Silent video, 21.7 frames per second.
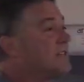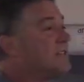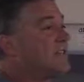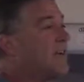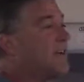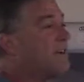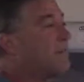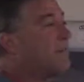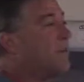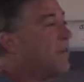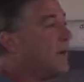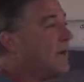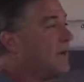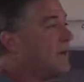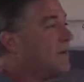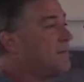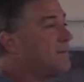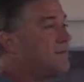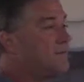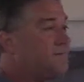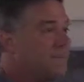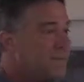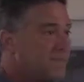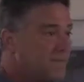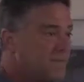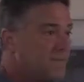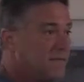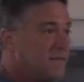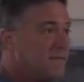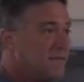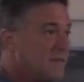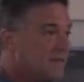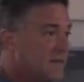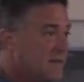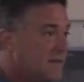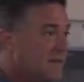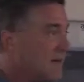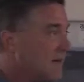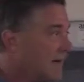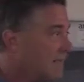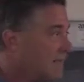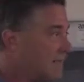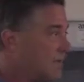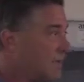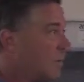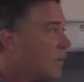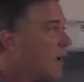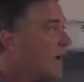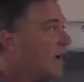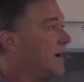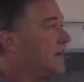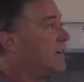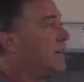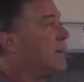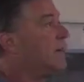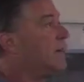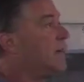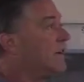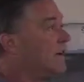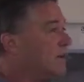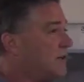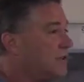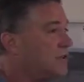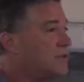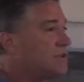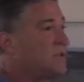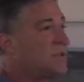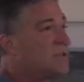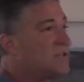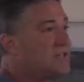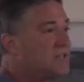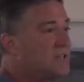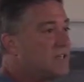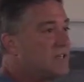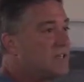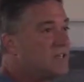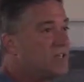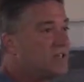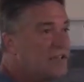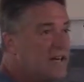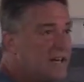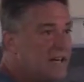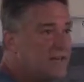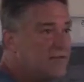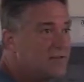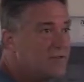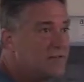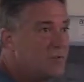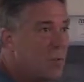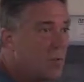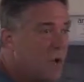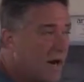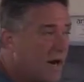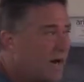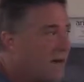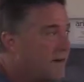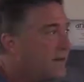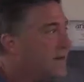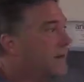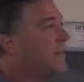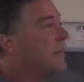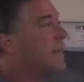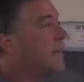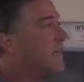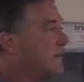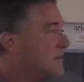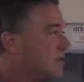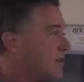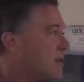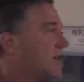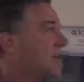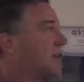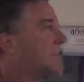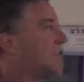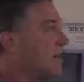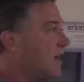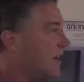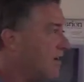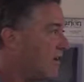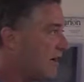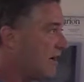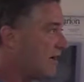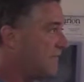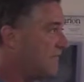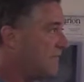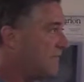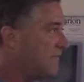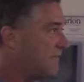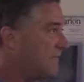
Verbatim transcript: set point up to one. As soon as it achieves one, it's going to shut off